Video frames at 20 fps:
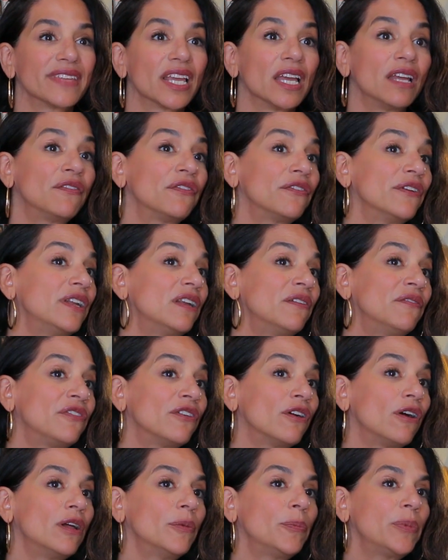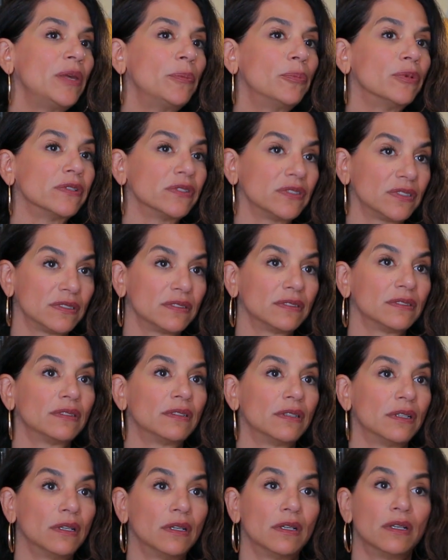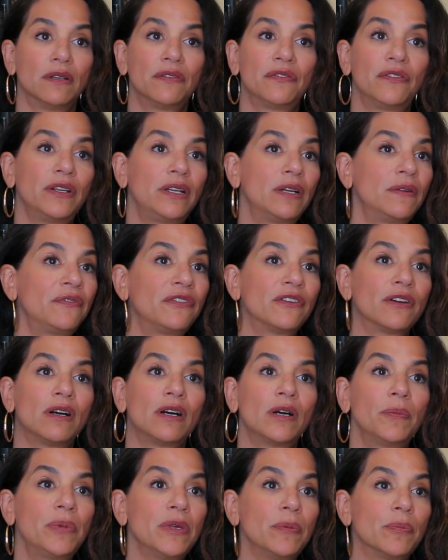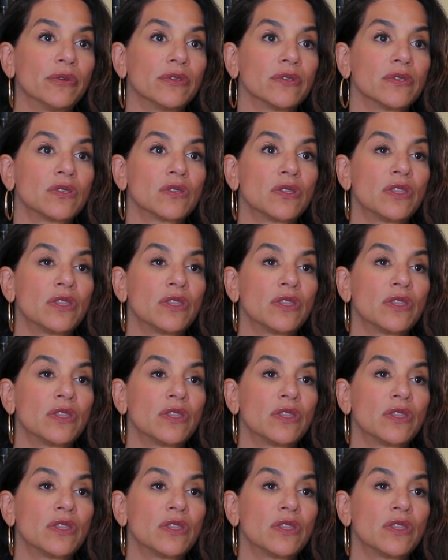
And freedom for all peoples. Freedom for all peoples.